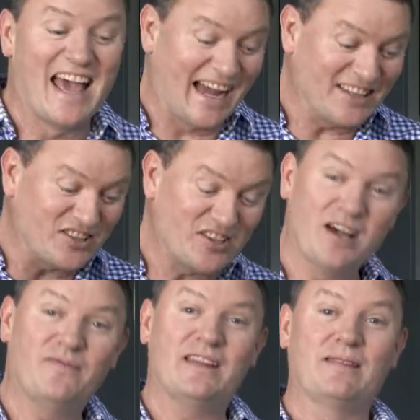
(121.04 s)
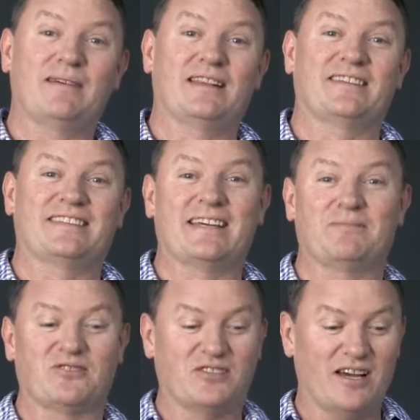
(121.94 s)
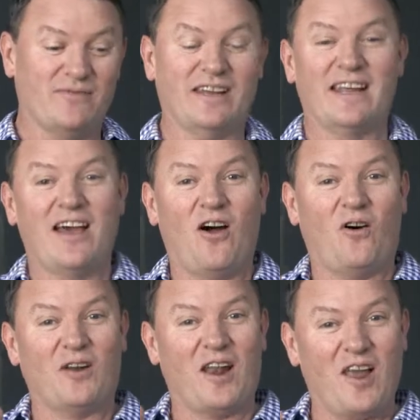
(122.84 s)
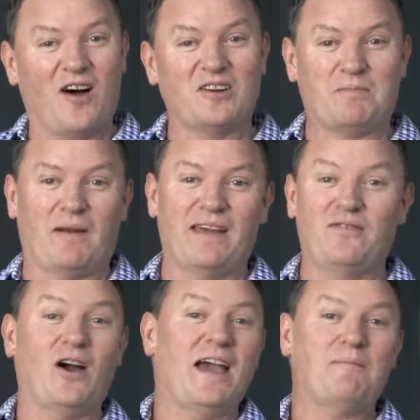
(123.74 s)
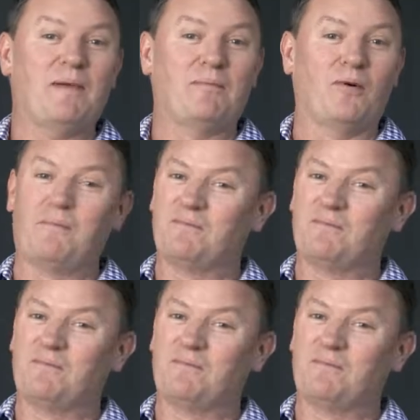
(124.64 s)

And serve it in the middle of the table. Serve it on a large plate. If you've got 8 people,